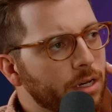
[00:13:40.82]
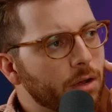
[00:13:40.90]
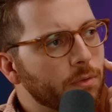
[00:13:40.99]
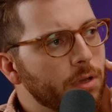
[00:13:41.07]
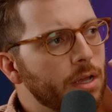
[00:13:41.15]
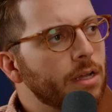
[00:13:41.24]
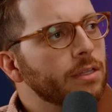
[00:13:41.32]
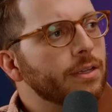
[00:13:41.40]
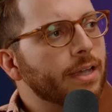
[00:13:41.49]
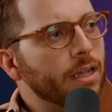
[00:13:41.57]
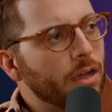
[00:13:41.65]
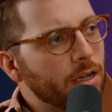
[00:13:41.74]
you know,
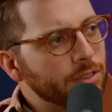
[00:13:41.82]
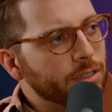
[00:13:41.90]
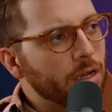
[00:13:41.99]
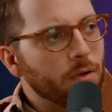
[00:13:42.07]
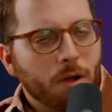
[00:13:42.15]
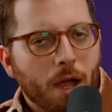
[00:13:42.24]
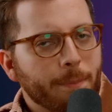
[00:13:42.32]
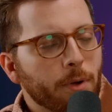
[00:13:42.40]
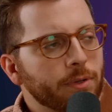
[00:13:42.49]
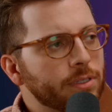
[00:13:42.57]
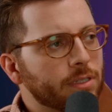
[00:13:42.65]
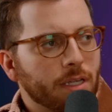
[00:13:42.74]
like at Costco, I'm
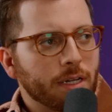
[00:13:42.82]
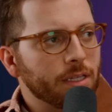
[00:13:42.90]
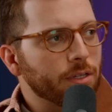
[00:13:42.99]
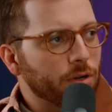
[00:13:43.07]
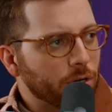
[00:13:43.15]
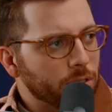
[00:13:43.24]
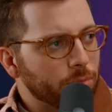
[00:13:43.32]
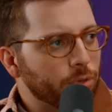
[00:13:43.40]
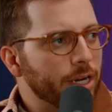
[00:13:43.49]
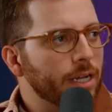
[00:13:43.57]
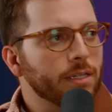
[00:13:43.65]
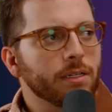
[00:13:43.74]
always going to get the Kirkland
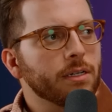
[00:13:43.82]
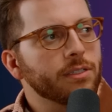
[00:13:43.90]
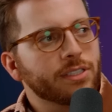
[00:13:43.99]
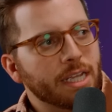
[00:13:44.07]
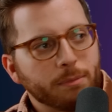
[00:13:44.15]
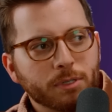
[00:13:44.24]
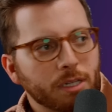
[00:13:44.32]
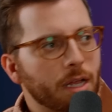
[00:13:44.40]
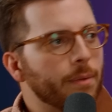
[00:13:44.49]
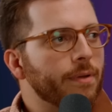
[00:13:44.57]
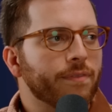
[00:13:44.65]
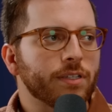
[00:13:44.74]
brand. Sam's
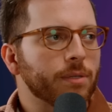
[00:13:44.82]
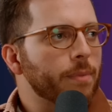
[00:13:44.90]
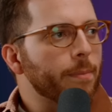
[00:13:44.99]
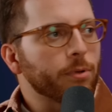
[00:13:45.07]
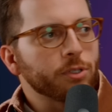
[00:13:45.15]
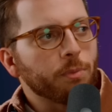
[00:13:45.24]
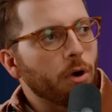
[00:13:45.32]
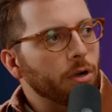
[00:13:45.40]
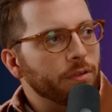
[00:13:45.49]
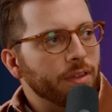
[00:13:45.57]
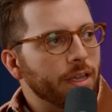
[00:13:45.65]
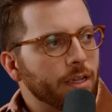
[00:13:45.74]
Club, if it's a Member's
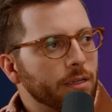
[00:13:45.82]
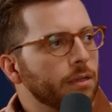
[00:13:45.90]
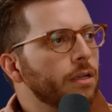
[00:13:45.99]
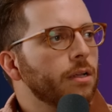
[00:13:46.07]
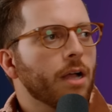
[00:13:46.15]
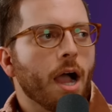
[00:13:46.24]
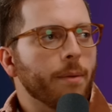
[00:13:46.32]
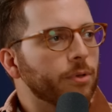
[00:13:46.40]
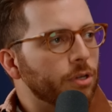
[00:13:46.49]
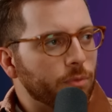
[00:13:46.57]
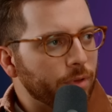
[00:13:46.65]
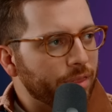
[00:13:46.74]
Mark thing,
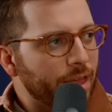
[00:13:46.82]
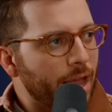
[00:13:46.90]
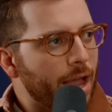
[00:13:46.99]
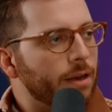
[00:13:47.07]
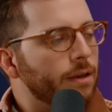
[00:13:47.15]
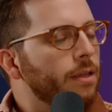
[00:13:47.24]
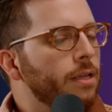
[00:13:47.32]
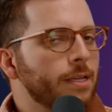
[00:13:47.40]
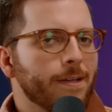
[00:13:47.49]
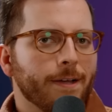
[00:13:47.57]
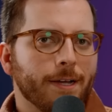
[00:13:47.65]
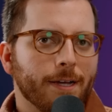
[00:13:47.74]
I'm good with that.
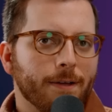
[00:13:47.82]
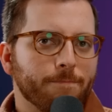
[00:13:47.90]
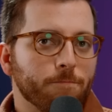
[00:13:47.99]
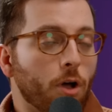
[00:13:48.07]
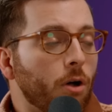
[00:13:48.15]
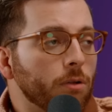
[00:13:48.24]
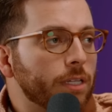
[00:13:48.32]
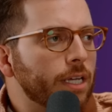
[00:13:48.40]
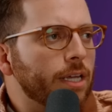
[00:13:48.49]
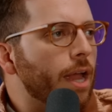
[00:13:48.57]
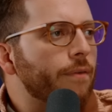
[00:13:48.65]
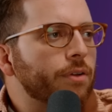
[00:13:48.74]
Um,
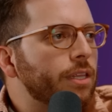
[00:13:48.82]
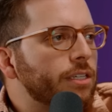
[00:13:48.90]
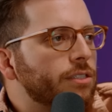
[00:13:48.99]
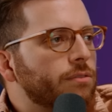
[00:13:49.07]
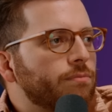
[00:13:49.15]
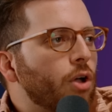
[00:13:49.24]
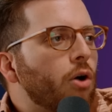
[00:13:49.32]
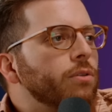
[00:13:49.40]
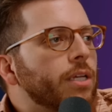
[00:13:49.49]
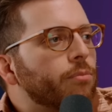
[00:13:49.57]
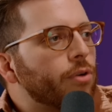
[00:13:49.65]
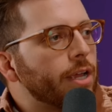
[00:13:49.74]
Aldi, everything's Aldi